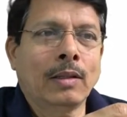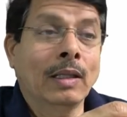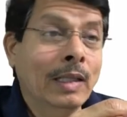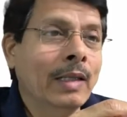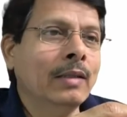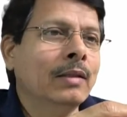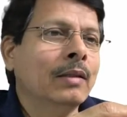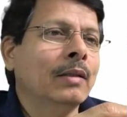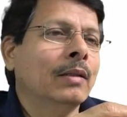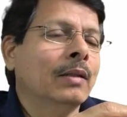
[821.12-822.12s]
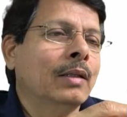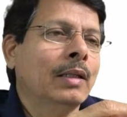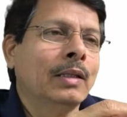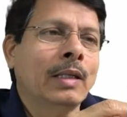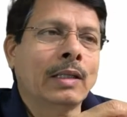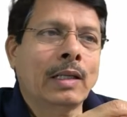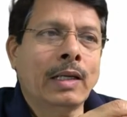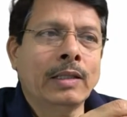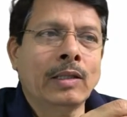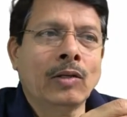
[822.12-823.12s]
then take that
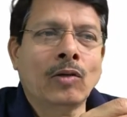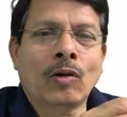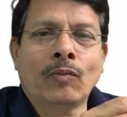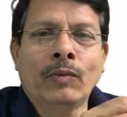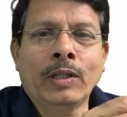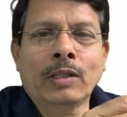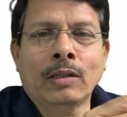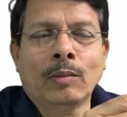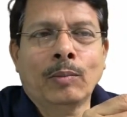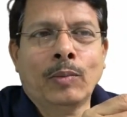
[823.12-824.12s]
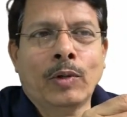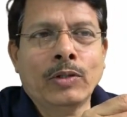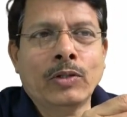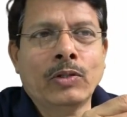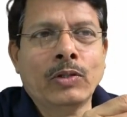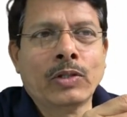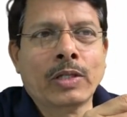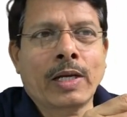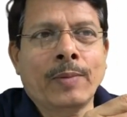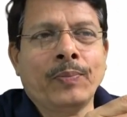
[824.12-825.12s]
IR drop with positive
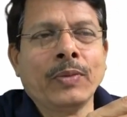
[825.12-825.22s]
sign.